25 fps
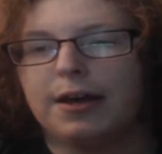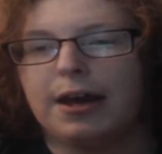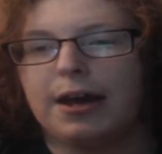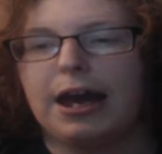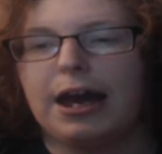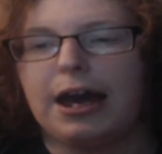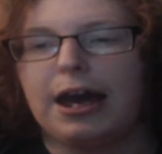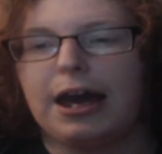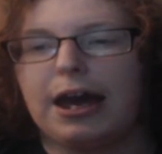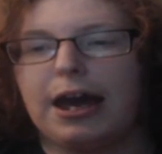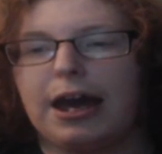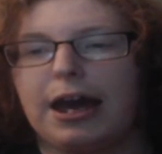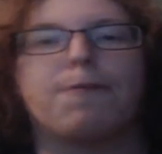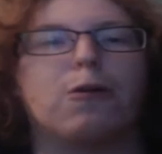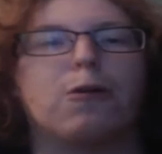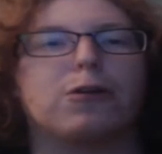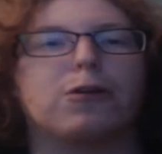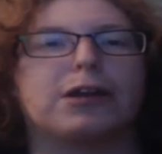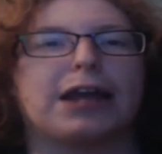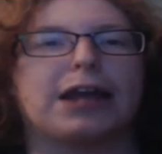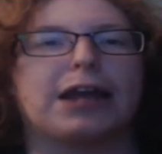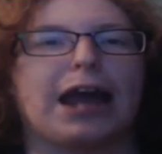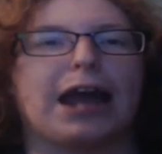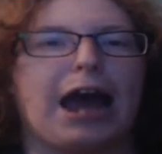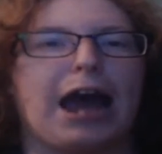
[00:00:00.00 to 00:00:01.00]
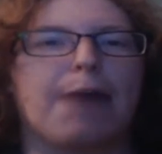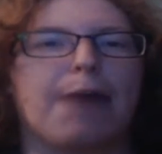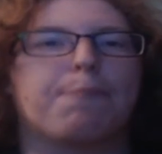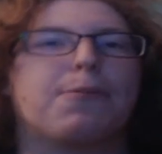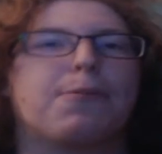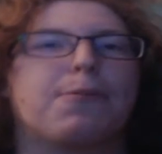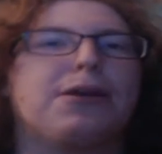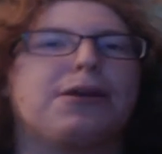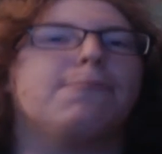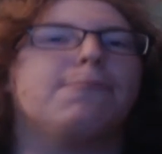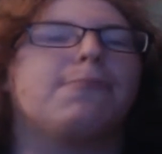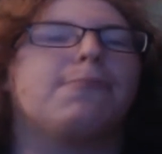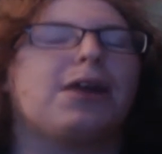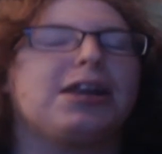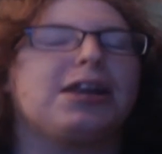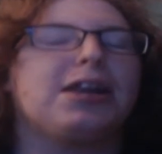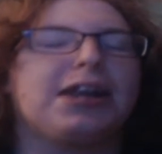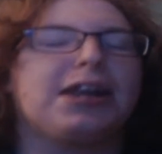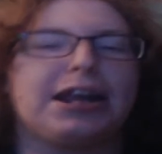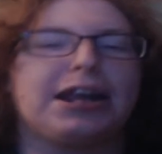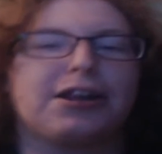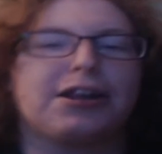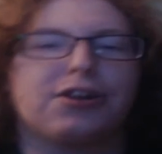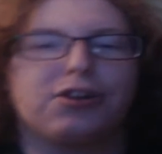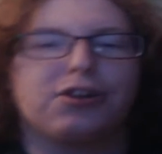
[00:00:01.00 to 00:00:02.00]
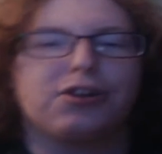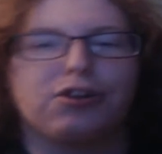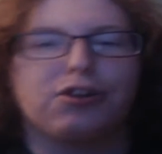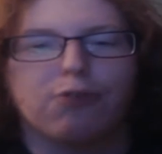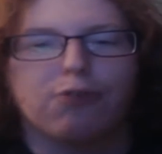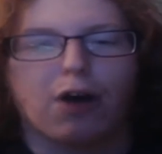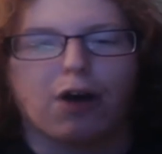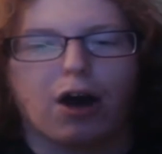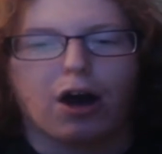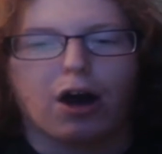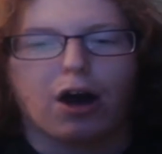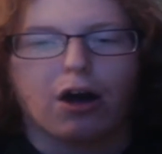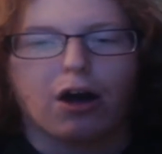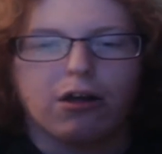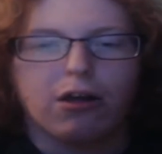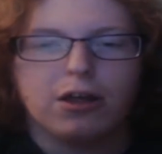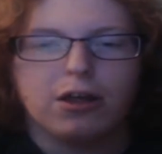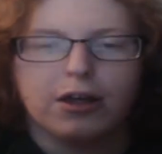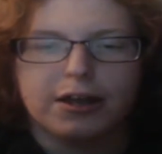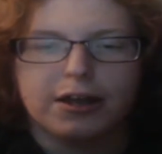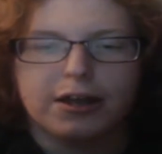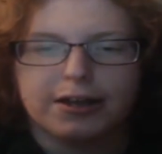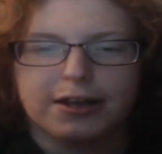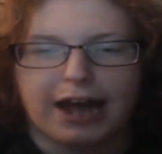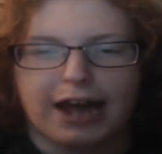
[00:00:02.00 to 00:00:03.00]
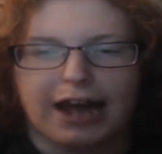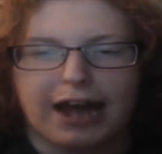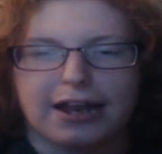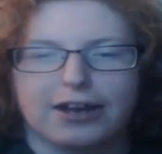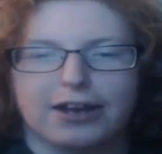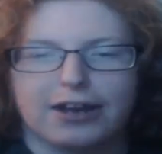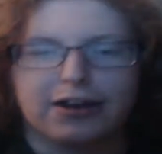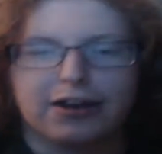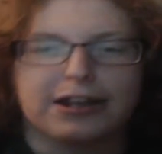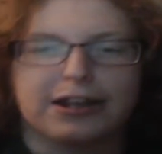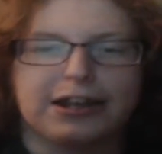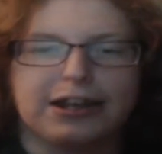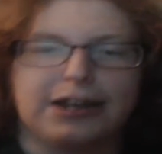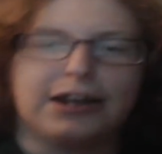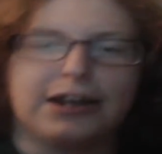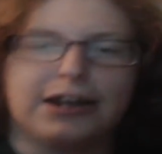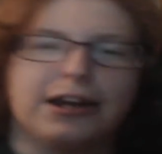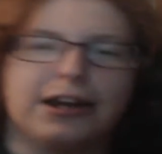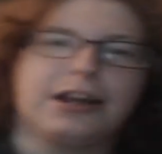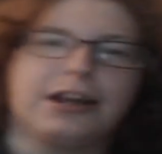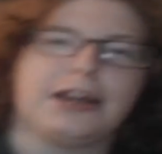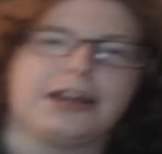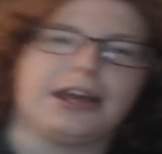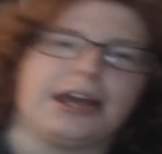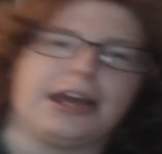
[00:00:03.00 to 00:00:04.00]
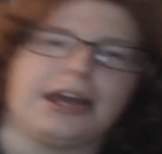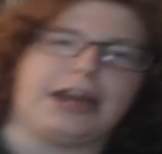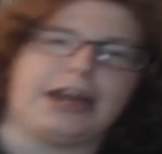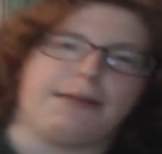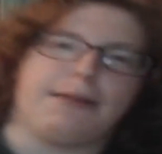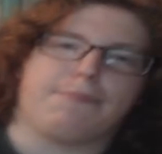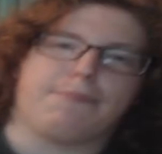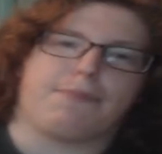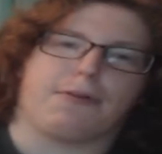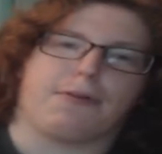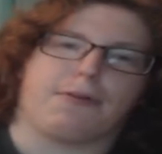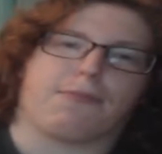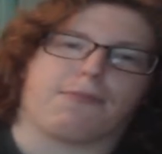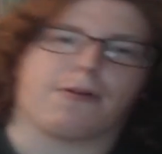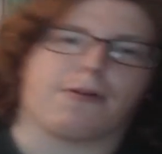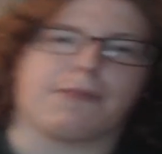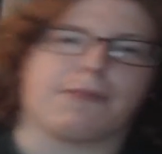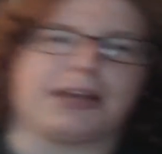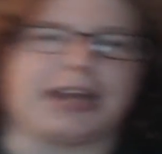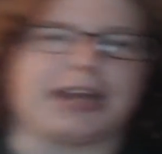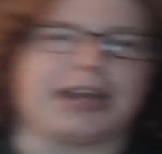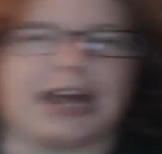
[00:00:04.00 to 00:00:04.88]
Hey folks, happy Monday to you all. Tyler here, and before we get